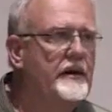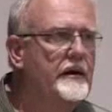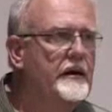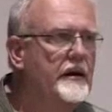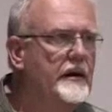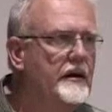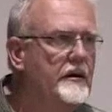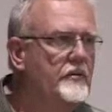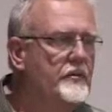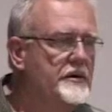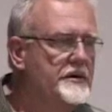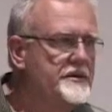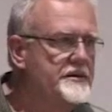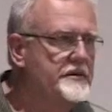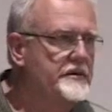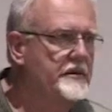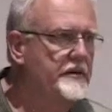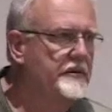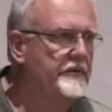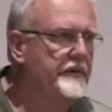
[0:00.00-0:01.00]

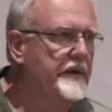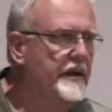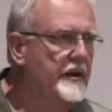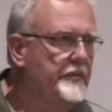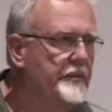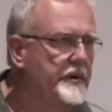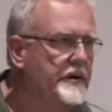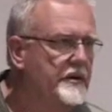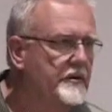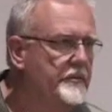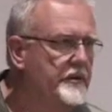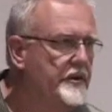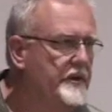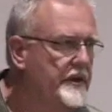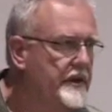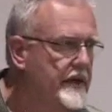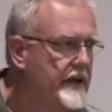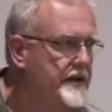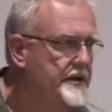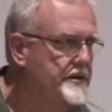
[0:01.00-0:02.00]
was to develop a
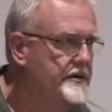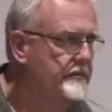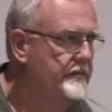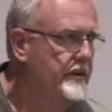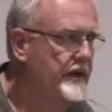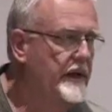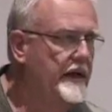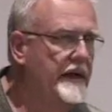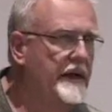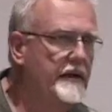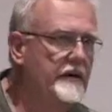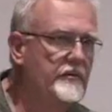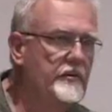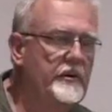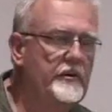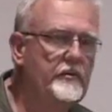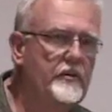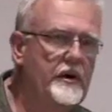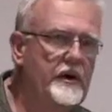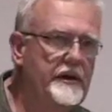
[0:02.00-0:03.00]
communication plan.
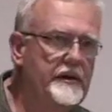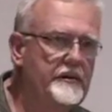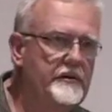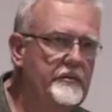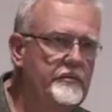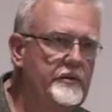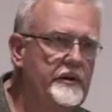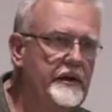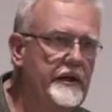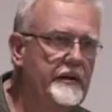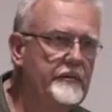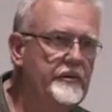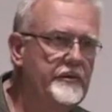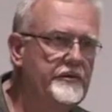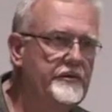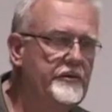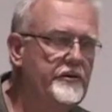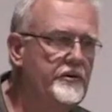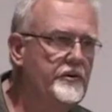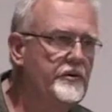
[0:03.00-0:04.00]
We wanted to be able
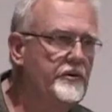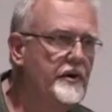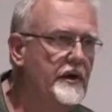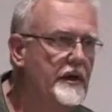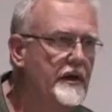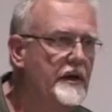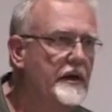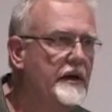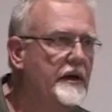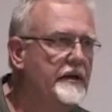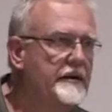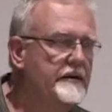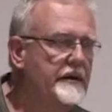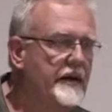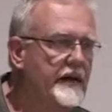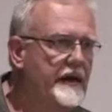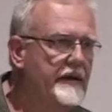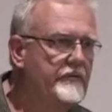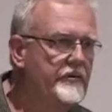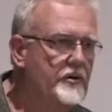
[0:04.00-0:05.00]
to
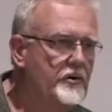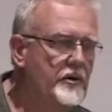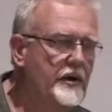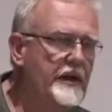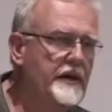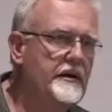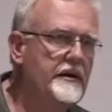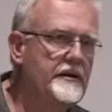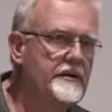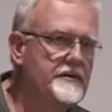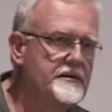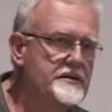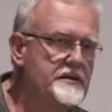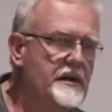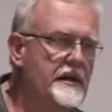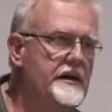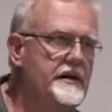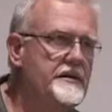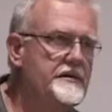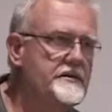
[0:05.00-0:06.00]
have quick,
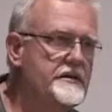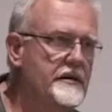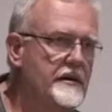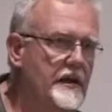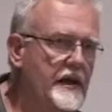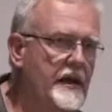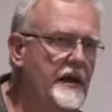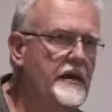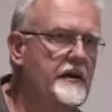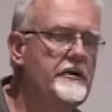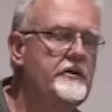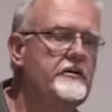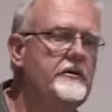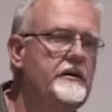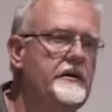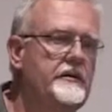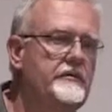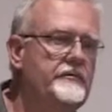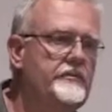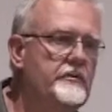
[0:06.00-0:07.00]
concise, and
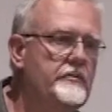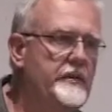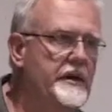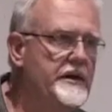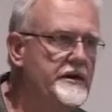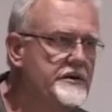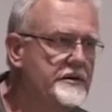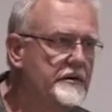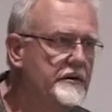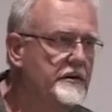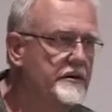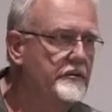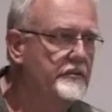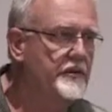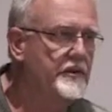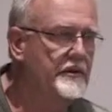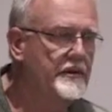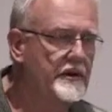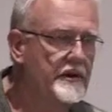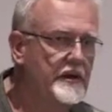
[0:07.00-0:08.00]
accurate information
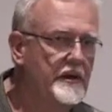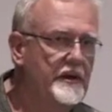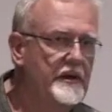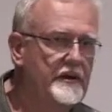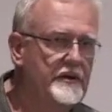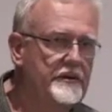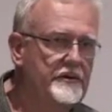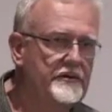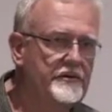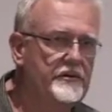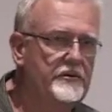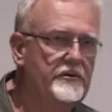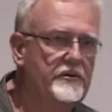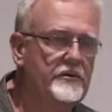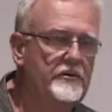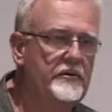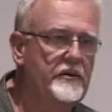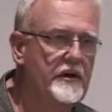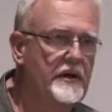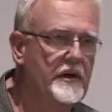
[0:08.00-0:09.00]
communicated
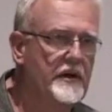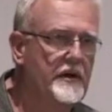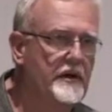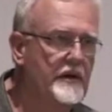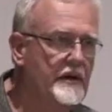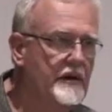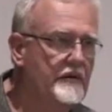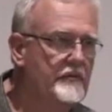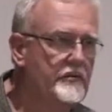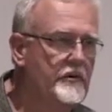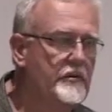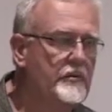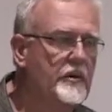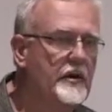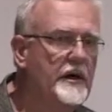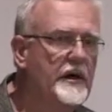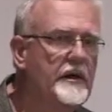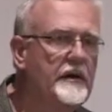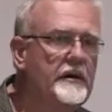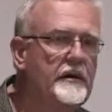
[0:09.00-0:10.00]
to
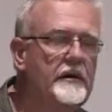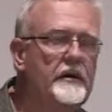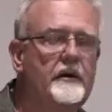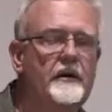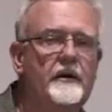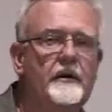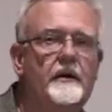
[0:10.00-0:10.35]
everyone.